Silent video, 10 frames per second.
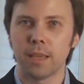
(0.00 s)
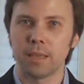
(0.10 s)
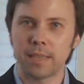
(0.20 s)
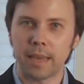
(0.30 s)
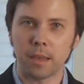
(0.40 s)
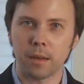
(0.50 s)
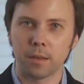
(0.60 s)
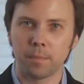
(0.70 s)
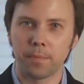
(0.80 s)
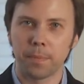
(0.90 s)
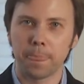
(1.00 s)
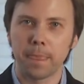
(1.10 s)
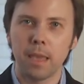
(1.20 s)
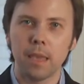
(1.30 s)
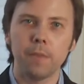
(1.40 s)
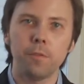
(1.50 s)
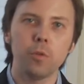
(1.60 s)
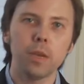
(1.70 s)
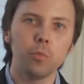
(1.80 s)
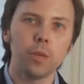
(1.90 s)
Second, if you
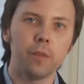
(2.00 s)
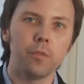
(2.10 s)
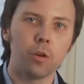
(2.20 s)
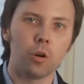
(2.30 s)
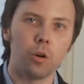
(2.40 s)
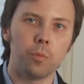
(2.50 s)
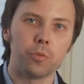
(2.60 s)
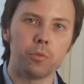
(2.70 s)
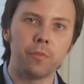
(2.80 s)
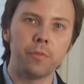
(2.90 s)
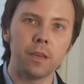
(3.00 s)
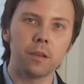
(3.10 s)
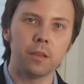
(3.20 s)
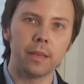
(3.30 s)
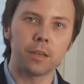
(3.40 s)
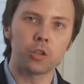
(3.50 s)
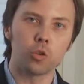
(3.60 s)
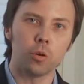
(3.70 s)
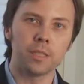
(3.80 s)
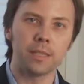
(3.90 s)
get rid of your home through a vehicle like a
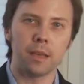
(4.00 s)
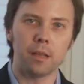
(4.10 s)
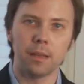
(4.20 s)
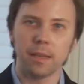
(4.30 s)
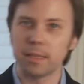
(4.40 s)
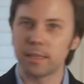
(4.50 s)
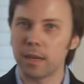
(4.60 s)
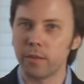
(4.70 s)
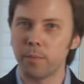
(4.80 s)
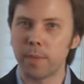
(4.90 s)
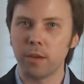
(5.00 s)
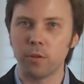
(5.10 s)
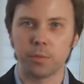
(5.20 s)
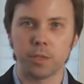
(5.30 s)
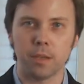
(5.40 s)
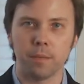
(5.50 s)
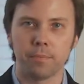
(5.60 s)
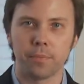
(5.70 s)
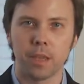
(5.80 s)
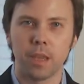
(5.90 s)
short sale instead of a bankruptcy,
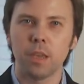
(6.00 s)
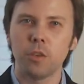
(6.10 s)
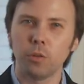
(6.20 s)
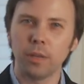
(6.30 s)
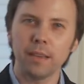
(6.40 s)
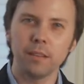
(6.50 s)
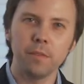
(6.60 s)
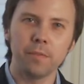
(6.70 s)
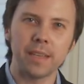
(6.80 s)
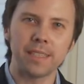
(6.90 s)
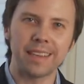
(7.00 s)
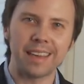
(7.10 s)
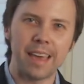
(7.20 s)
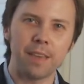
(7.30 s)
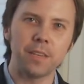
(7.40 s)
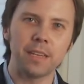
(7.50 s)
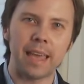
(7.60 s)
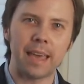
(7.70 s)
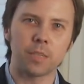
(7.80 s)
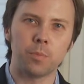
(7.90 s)
you're likely facing a hefty
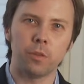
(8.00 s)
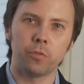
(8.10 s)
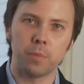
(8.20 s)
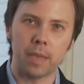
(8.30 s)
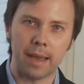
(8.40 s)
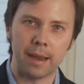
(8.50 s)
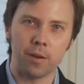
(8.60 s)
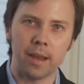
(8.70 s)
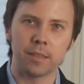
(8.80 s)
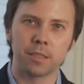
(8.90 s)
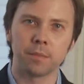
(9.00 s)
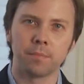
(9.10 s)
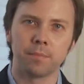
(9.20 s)
tax bill from the IRS.